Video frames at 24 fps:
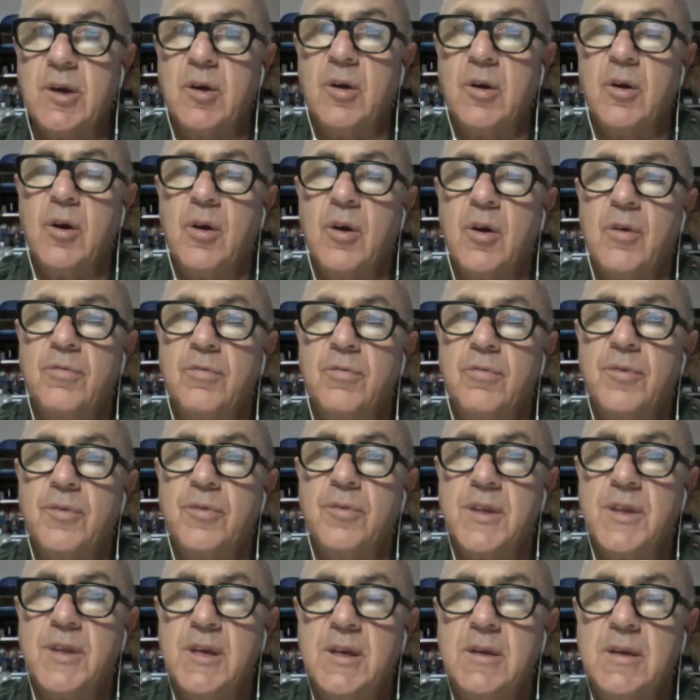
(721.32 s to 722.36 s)
of
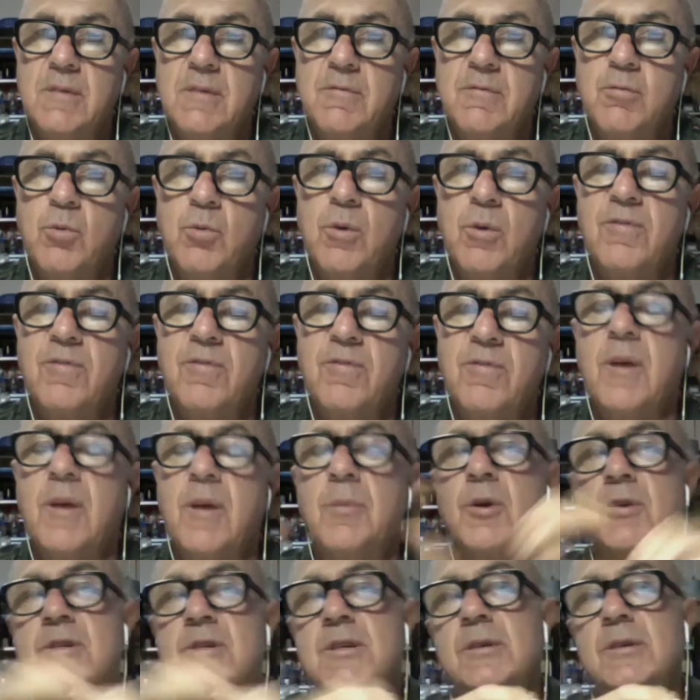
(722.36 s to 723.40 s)
the Worm Farm
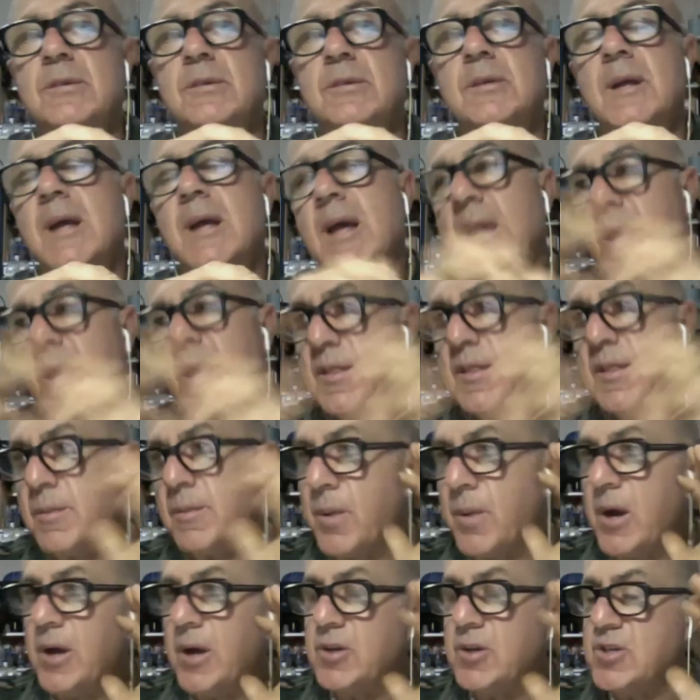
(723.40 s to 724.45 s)
Hotel. And the
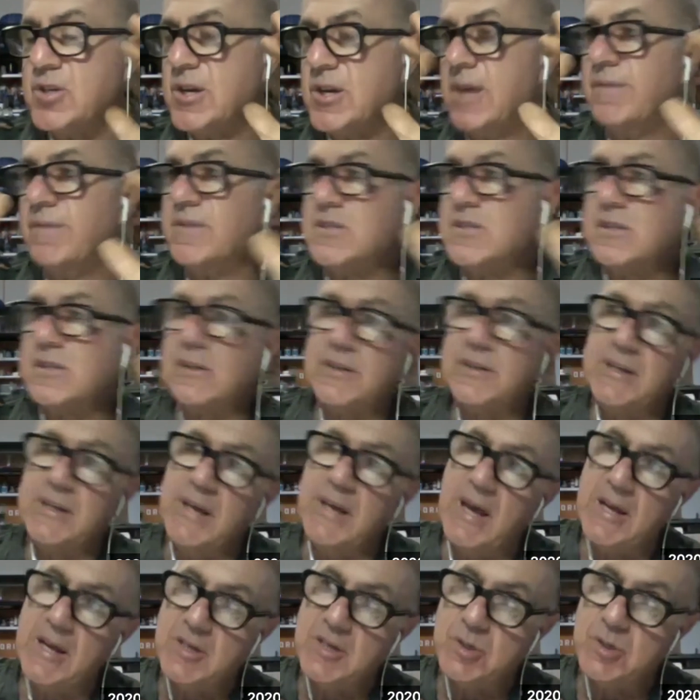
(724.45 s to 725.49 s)
biochar facility
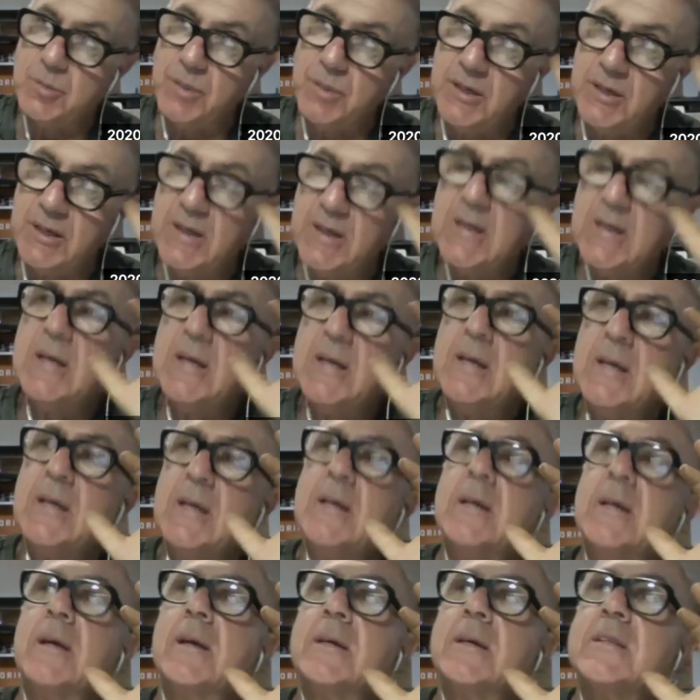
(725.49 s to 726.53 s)
had to be
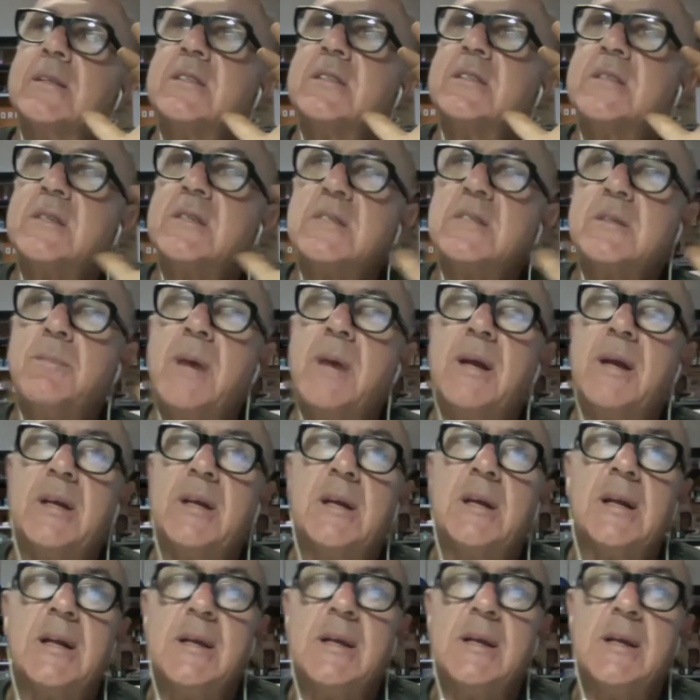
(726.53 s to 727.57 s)

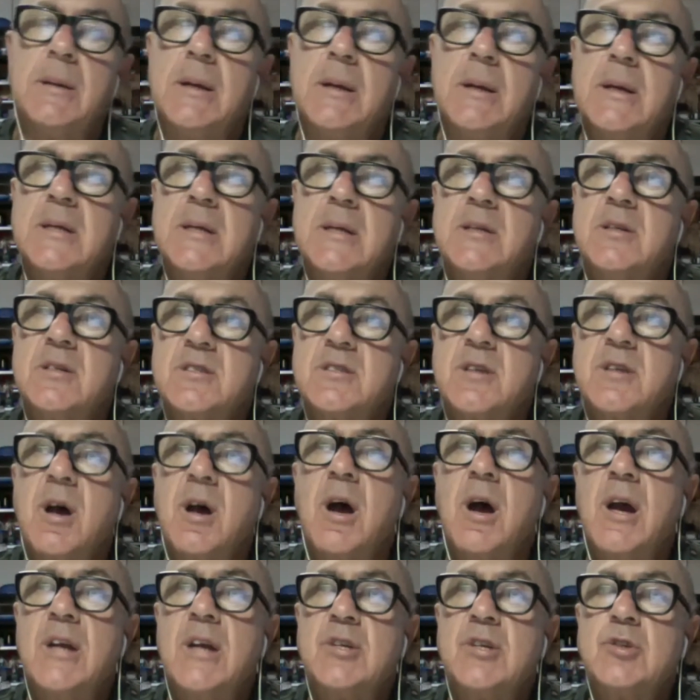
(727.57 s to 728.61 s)
systematically
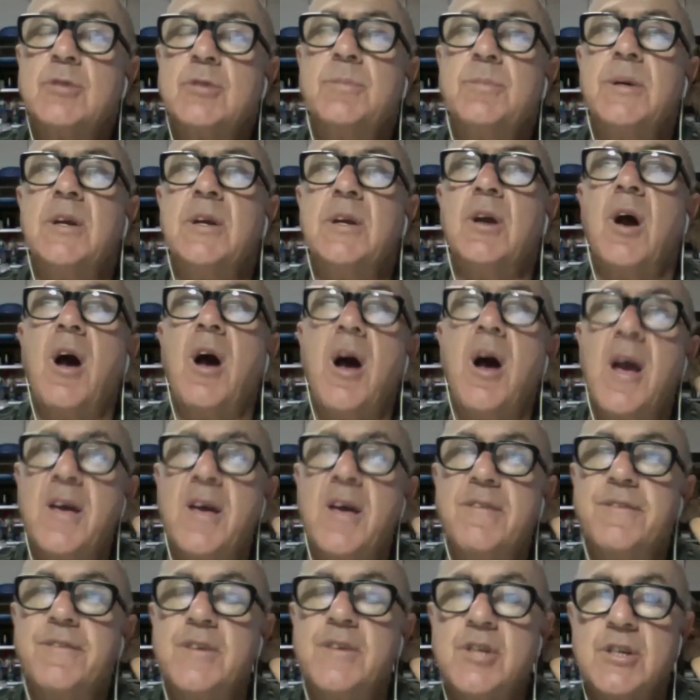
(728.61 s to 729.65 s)
designed to be high
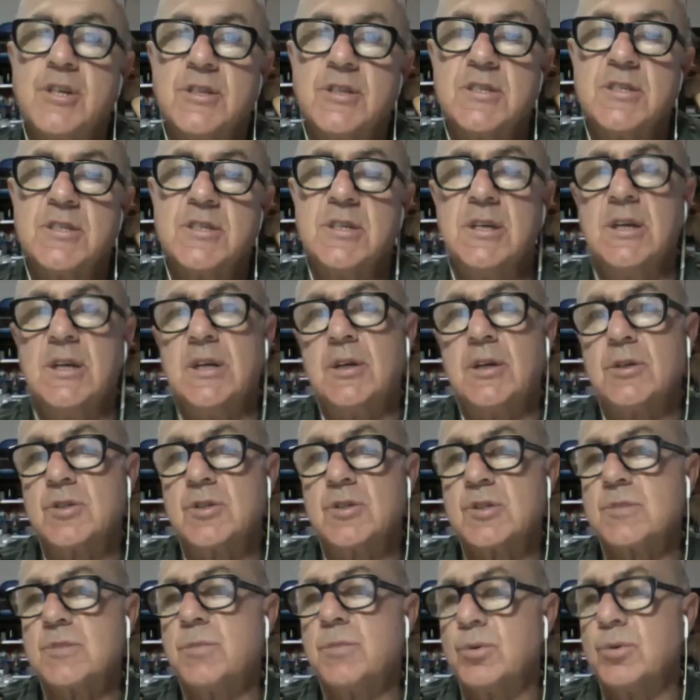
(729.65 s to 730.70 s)
efficiency in a
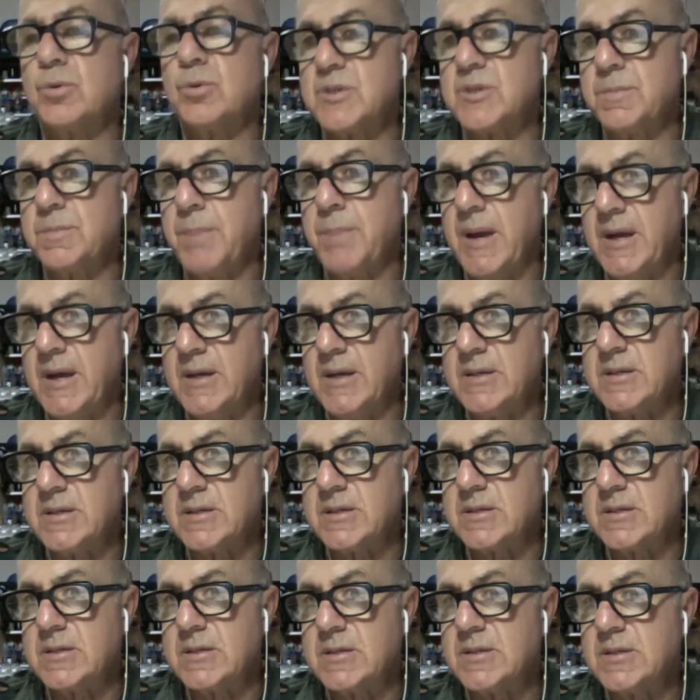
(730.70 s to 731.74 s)
small
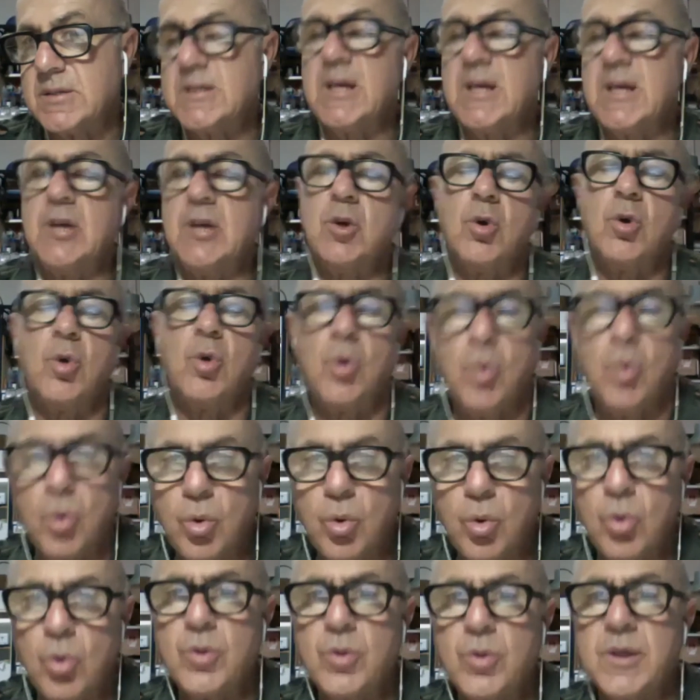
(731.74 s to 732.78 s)
space to take
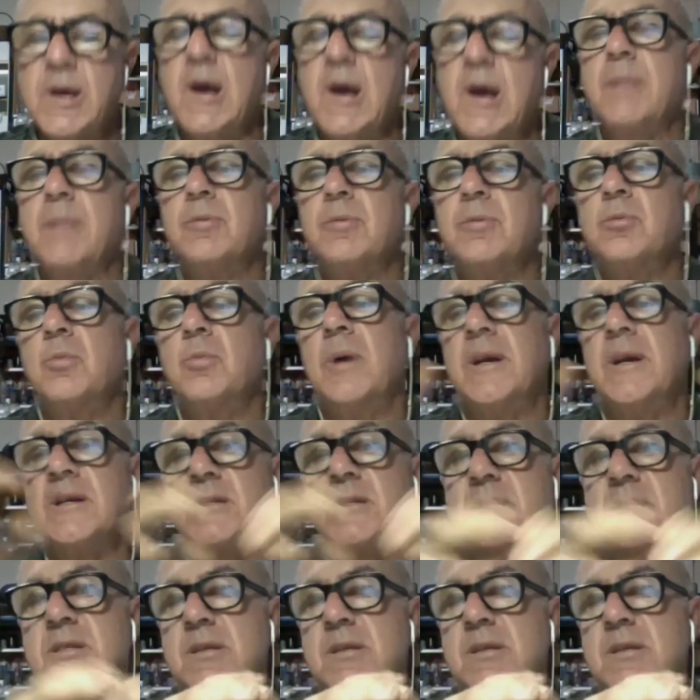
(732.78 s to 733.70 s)
all the carbon waste